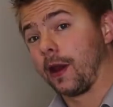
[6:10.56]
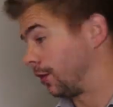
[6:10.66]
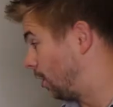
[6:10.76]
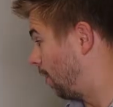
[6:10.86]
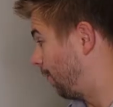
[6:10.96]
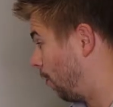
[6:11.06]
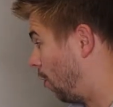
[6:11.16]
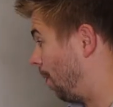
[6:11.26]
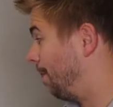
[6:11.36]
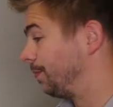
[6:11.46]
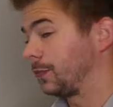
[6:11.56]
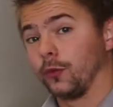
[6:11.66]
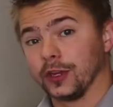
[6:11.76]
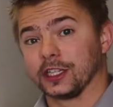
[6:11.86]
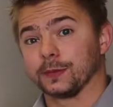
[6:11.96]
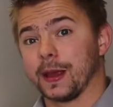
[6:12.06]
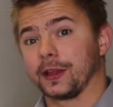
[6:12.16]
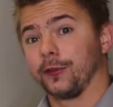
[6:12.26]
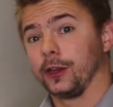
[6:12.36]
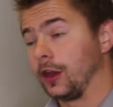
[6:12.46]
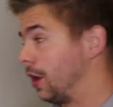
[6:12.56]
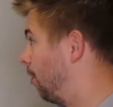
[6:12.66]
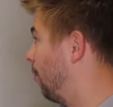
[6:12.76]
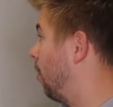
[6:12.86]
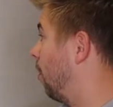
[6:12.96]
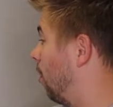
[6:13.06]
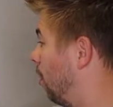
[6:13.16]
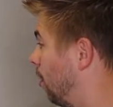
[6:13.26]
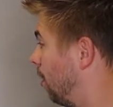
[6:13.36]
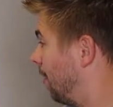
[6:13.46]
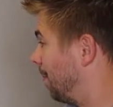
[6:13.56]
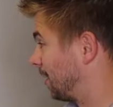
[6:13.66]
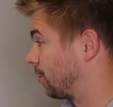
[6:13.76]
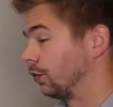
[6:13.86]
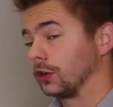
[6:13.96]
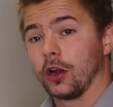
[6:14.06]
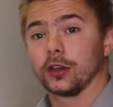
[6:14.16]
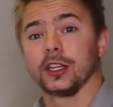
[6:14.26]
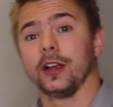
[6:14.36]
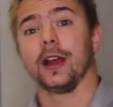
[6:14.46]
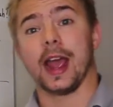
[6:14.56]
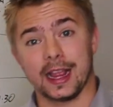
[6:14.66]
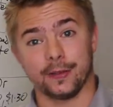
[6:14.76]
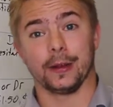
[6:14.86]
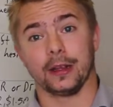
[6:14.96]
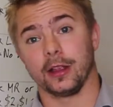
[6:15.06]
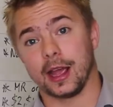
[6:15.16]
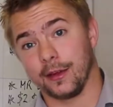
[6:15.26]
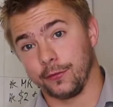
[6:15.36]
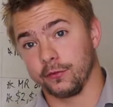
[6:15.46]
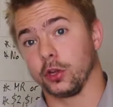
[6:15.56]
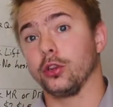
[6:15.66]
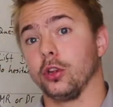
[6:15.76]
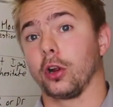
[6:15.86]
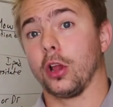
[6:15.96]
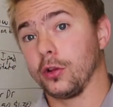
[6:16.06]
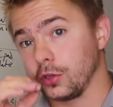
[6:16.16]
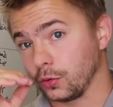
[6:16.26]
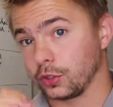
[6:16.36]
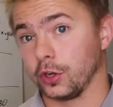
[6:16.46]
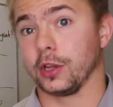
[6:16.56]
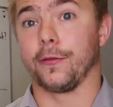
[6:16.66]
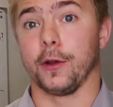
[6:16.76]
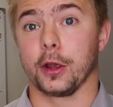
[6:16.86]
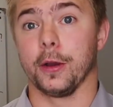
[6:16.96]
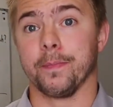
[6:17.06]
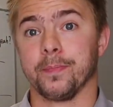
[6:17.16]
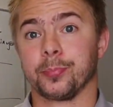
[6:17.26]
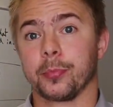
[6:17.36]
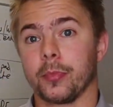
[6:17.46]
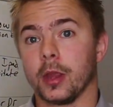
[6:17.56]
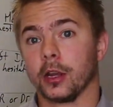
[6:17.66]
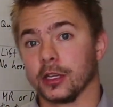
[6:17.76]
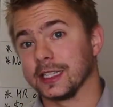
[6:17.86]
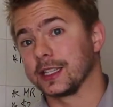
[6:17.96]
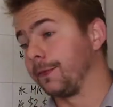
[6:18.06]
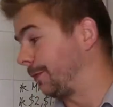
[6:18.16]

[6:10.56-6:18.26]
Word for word: fair enough or which is best for you or Mr. or Doctor, anything like that, if you've done your close, you're shutting the fuck up because it's the